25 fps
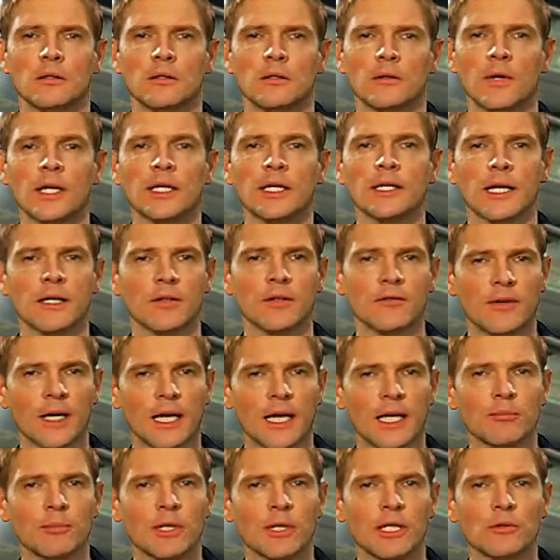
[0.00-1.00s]
Output
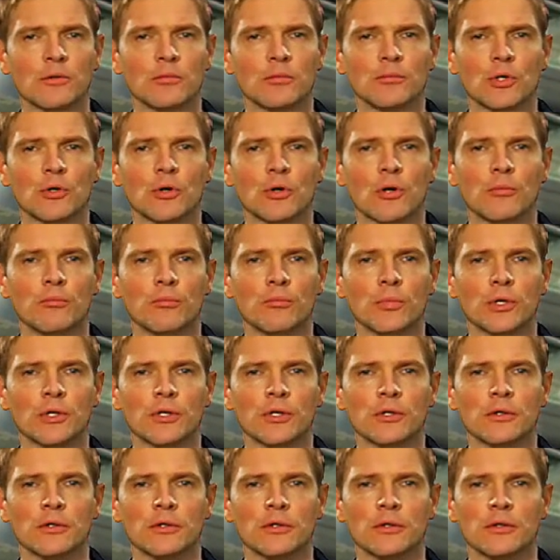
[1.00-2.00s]
1 needs to
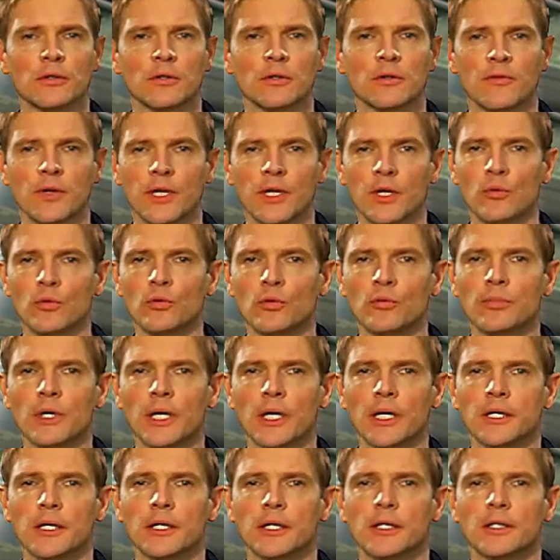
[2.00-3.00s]
activate my
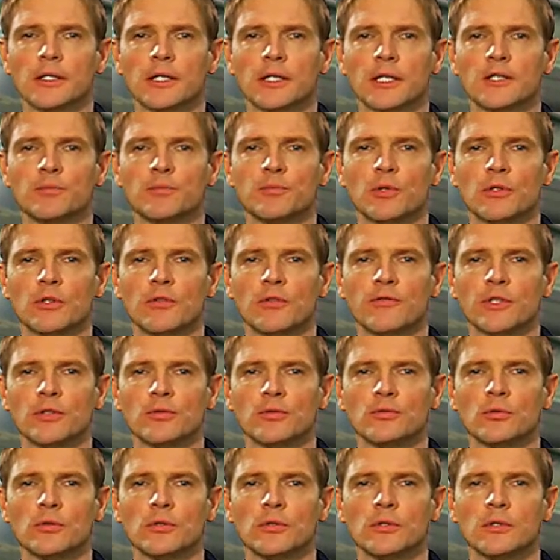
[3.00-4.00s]
warning light as I
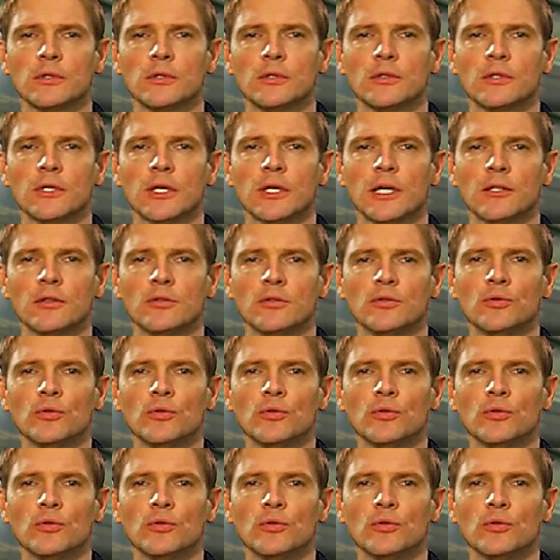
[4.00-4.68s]
wish to receive a